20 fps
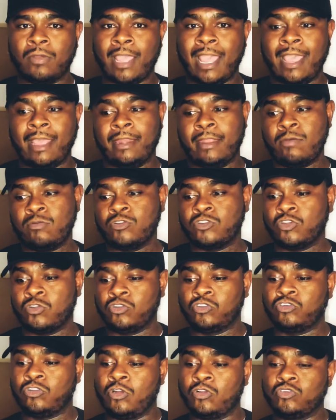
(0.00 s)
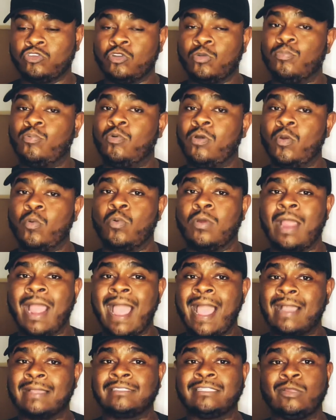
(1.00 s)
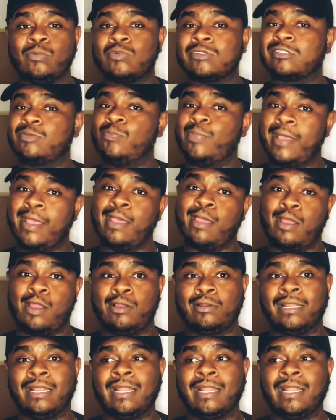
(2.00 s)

and it was so strong to the point where I actually went to bed early.